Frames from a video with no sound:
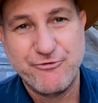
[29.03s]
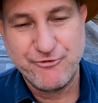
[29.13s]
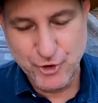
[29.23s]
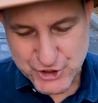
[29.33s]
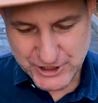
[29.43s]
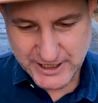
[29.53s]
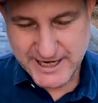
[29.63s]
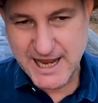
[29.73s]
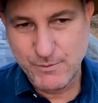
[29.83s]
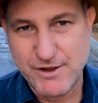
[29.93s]

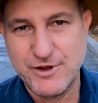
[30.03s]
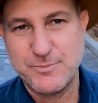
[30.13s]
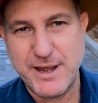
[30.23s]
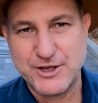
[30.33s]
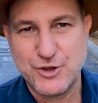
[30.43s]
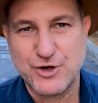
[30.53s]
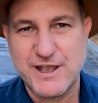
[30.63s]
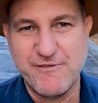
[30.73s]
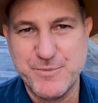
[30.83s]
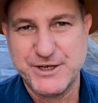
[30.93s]
Fortunately, however, the Bangkok
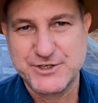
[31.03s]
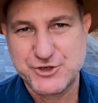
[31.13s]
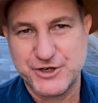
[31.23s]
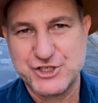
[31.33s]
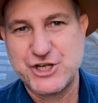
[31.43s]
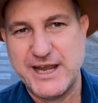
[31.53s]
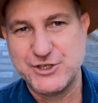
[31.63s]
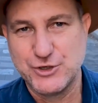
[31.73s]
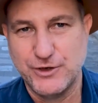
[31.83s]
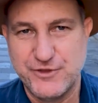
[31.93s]
government is trying to
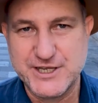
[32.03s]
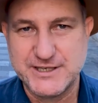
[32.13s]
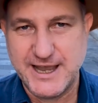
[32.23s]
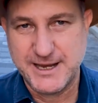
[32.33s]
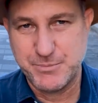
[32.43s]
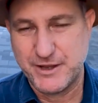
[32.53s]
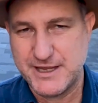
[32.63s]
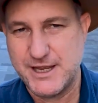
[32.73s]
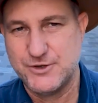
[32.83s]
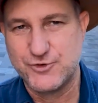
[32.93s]
change all of this, and by
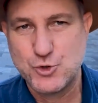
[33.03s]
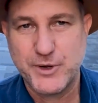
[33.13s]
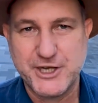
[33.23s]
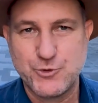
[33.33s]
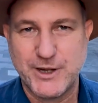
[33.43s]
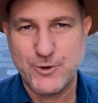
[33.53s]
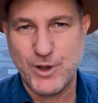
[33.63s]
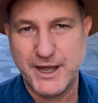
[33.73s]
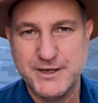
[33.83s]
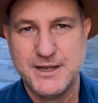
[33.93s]
the end of
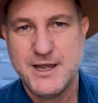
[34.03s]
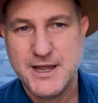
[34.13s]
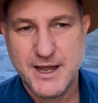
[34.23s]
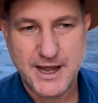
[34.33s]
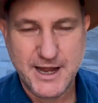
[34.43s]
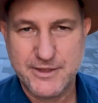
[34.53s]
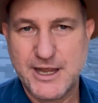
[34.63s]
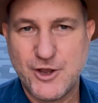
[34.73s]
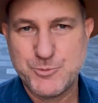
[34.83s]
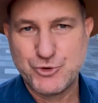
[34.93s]
2021,
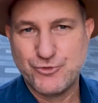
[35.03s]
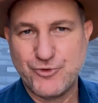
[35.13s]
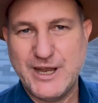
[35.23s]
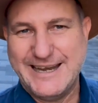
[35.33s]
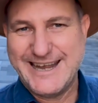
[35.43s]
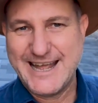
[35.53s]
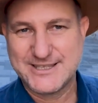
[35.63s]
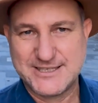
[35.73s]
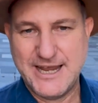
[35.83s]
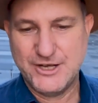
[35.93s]
they hope to have
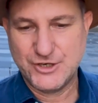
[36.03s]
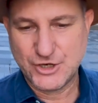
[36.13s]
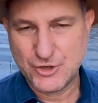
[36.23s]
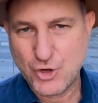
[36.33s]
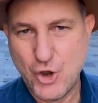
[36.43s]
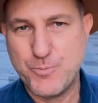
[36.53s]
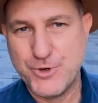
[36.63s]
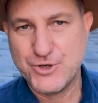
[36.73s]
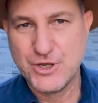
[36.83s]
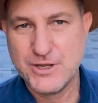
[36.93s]
announced and
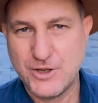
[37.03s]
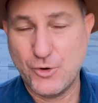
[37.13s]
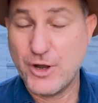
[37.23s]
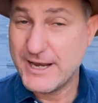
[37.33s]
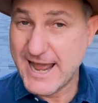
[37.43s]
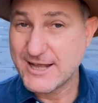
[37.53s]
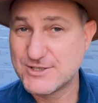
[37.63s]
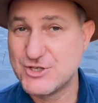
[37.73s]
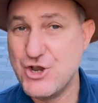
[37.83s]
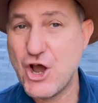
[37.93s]
opened or
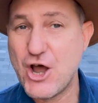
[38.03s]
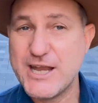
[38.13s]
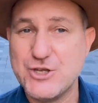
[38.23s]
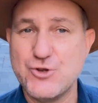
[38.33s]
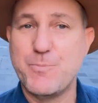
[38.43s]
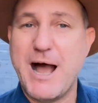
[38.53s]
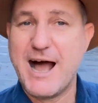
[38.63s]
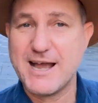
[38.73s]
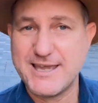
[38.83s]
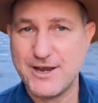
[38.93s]
announced 9 new
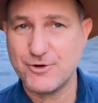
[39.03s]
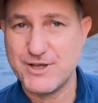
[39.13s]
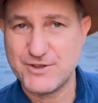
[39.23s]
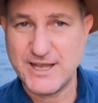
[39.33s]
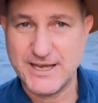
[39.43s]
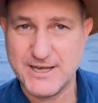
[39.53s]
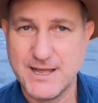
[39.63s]
park areas in